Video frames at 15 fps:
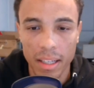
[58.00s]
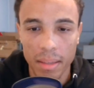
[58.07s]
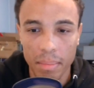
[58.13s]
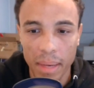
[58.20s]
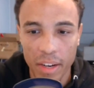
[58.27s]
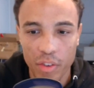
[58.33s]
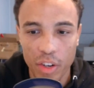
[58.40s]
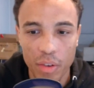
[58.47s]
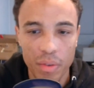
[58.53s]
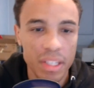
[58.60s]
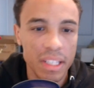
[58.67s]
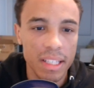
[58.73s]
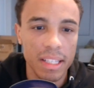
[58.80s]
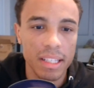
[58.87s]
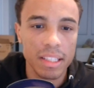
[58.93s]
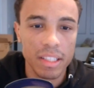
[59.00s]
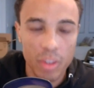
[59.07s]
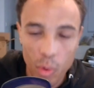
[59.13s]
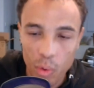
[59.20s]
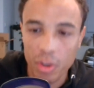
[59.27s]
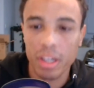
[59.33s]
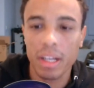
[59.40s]
microphone is
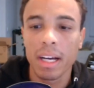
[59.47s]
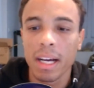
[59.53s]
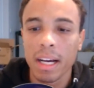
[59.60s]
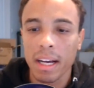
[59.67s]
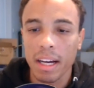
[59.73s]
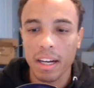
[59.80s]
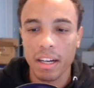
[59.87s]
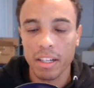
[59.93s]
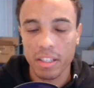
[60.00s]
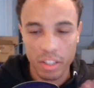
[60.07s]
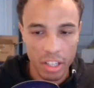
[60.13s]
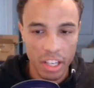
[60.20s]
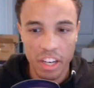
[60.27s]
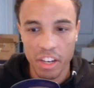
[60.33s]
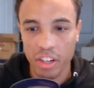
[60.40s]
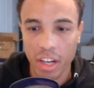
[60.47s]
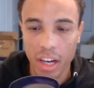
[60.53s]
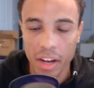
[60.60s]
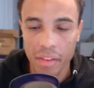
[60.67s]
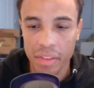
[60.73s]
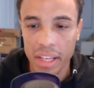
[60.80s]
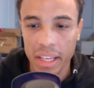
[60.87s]
scored or secured
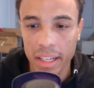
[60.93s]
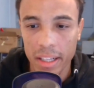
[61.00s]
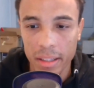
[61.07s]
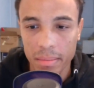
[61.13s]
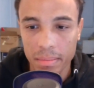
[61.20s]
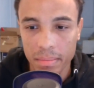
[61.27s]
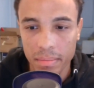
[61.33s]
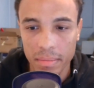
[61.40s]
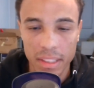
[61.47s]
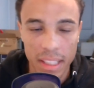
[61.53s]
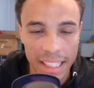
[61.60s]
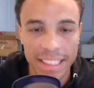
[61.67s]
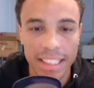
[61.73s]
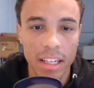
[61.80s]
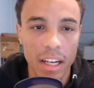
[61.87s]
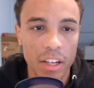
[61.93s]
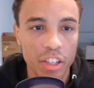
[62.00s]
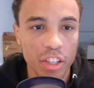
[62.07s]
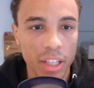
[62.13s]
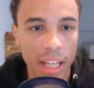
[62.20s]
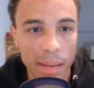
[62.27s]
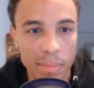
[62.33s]
on the selected on
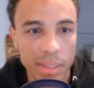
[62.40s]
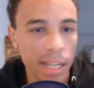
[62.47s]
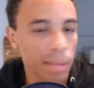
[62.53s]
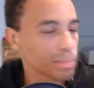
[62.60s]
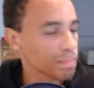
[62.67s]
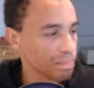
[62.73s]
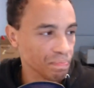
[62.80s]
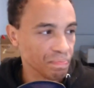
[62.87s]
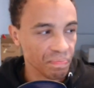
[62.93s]
your laptop,